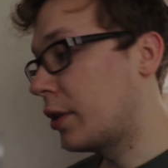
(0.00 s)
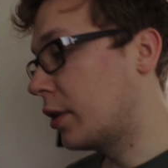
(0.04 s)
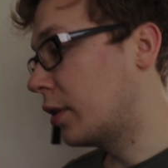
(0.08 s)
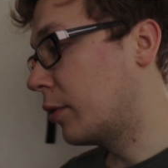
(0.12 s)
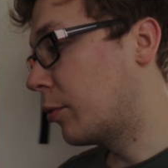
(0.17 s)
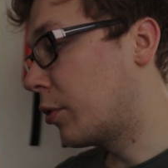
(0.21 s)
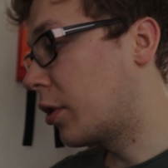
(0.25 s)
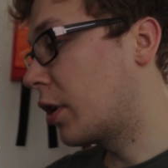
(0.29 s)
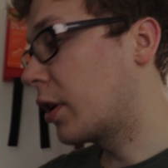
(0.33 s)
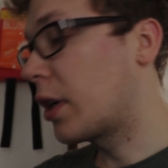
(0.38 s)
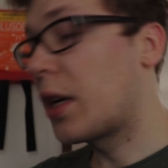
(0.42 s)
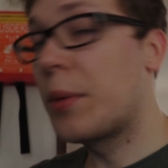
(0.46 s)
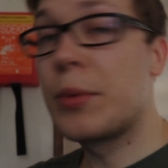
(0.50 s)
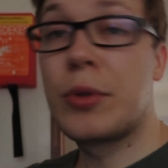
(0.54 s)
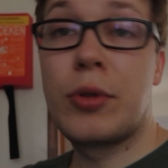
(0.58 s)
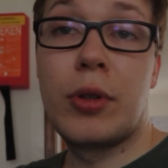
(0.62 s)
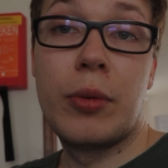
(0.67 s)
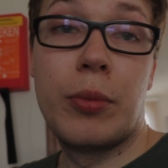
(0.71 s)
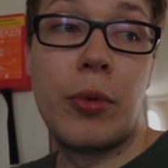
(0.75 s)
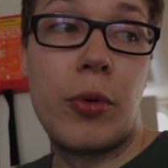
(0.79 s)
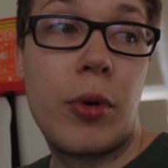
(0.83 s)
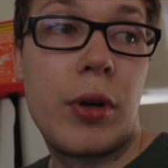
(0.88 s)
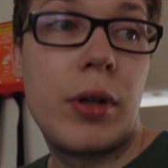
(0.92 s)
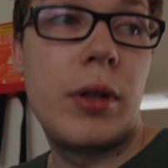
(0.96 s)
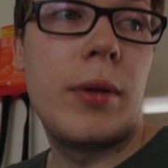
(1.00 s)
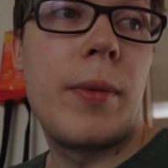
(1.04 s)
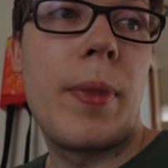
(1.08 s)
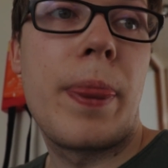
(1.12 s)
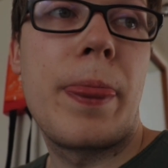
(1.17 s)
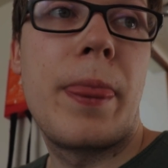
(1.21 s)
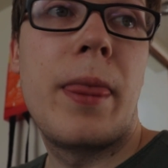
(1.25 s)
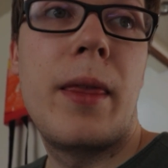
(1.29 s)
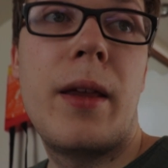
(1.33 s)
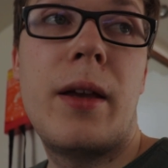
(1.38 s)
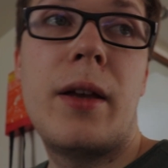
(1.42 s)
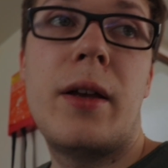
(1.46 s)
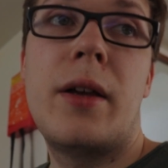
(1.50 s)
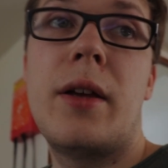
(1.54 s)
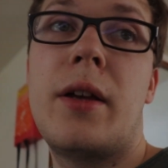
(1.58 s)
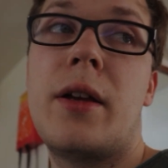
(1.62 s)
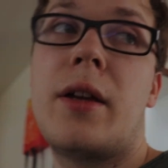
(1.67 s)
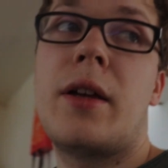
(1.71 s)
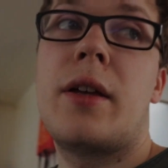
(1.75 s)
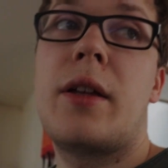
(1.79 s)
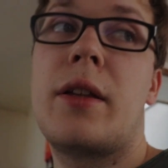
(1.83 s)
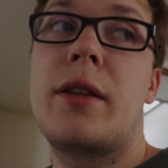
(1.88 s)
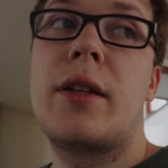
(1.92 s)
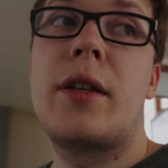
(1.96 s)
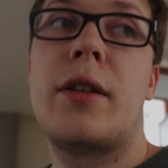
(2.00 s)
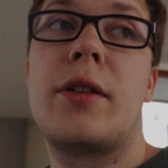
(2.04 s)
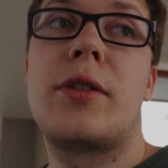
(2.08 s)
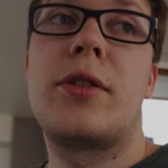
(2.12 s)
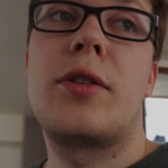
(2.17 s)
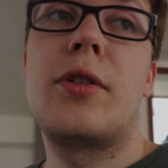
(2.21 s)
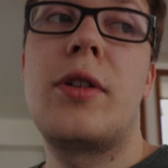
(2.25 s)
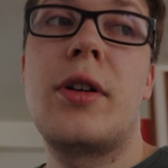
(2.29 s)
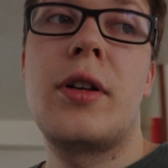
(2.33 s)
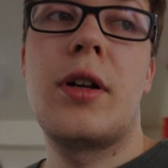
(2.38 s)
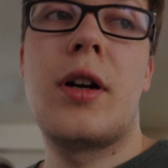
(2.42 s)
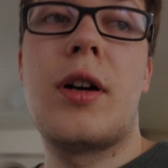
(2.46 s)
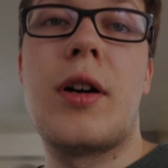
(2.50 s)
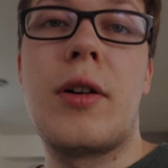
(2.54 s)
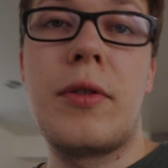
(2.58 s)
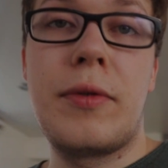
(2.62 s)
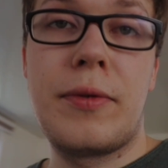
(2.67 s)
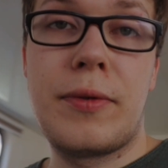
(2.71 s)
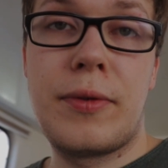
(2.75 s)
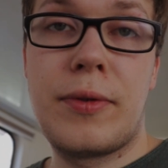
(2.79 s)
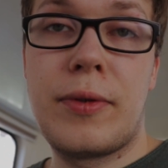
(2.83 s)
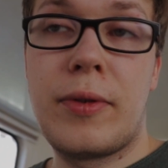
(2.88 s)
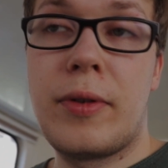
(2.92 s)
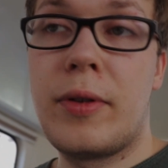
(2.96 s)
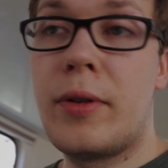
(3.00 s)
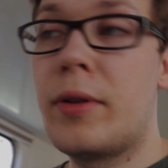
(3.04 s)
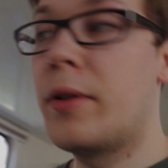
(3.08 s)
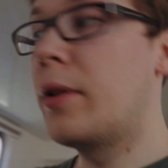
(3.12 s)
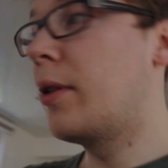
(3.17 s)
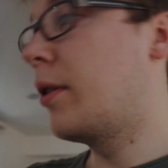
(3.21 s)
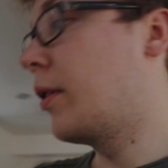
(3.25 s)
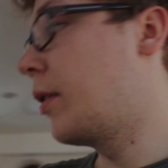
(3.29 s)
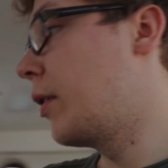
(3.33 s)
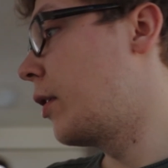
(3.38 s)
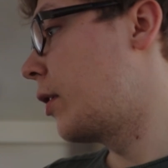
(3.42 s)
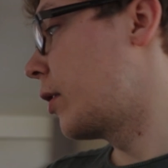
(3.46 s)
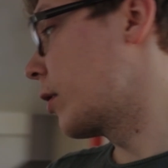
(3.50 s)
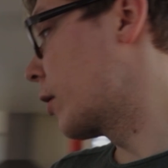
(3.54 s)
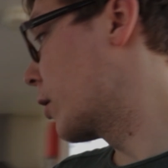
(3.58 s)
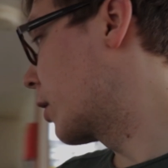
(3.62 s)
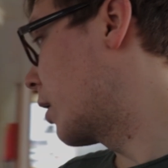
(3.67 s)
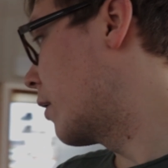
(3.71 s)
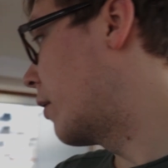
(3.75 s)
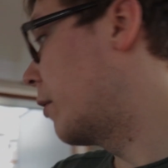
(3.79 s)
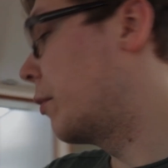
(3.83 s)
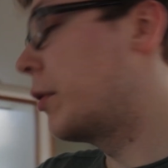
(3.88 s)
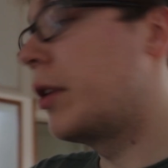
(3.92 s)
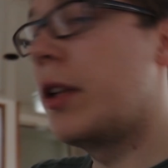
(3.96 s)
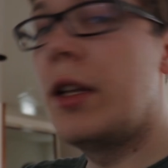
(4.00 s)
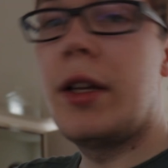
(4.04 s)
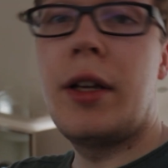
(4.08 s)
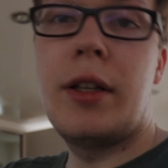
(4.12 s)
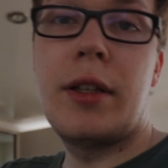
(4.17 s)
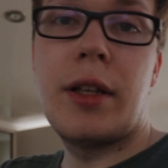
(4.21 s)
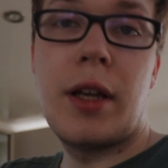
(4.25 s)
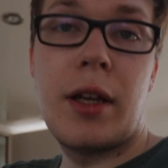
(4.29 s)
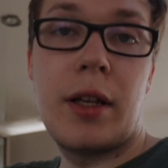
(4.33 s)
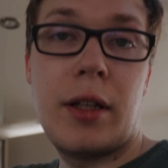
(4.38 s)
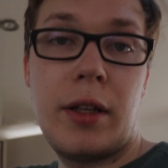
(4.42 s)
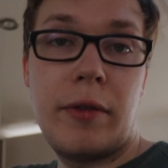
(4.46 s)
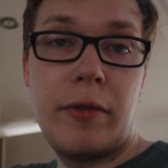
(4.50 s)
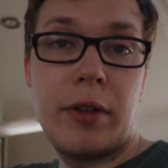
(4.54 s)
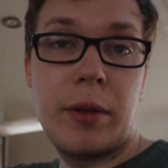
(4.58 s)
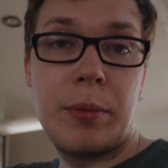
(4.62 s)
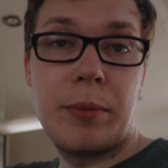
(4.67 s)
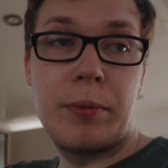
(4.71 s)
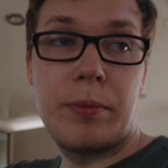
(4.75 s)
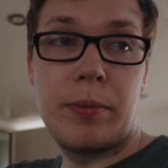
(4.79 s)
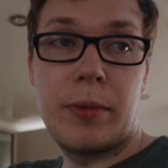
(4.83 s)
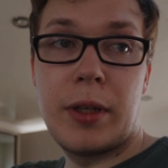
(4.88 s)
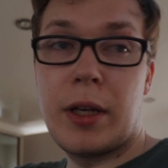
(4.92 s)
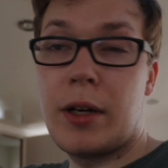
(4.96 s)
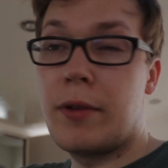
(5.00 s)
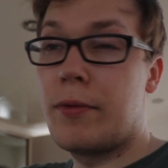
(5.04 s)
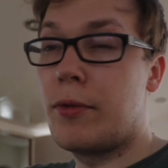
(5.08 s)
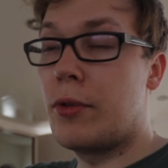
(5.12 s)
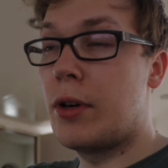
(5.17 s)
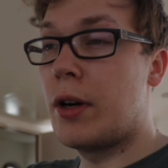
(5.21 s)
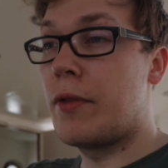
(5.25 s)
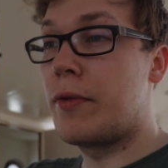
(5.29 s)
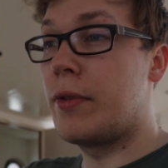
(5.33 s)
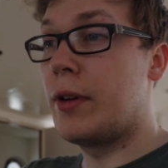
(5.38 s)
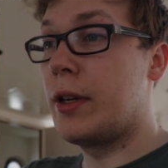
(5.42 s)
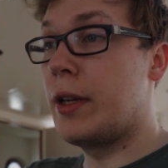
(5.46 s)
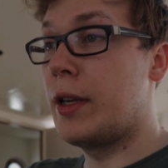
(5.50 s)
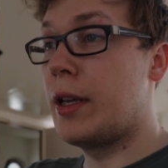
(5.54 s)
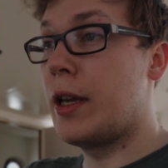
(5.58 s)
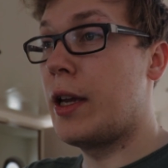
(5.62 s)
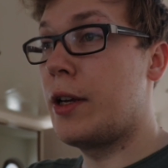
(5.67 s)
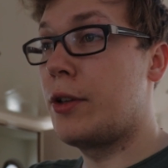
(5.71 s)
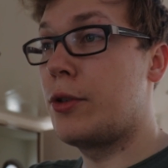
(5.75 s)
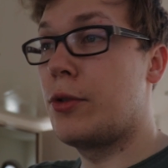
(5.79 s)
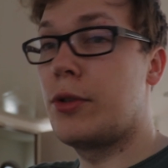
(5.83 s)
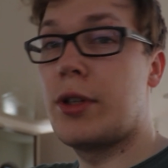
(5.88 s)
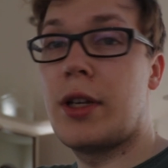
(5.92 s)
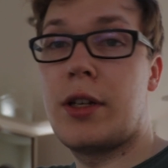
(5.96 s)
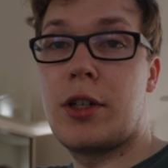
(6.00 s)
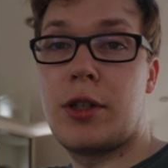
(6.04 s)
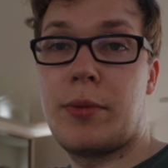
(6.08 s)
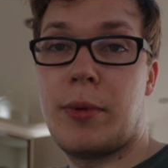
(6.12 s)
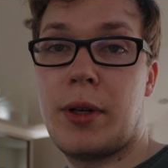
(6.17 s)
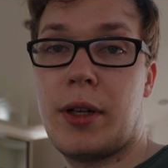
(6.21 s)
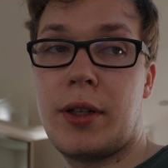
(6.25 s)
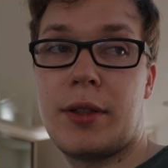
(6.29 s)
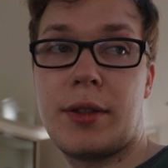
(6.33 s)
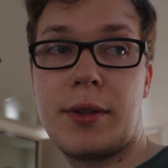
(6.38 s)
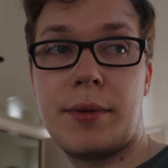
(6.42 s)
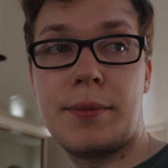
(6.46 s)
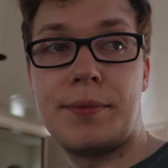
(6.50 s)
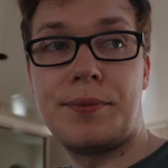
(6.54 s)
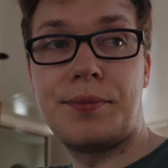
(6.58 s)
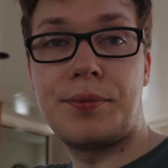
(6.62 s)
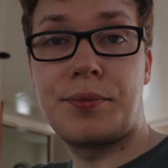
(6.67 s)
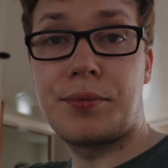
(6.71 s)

till the water comes to the boil, then turn it off, cover with the lid, and leave them there for roughly 8 to 10ish minutes.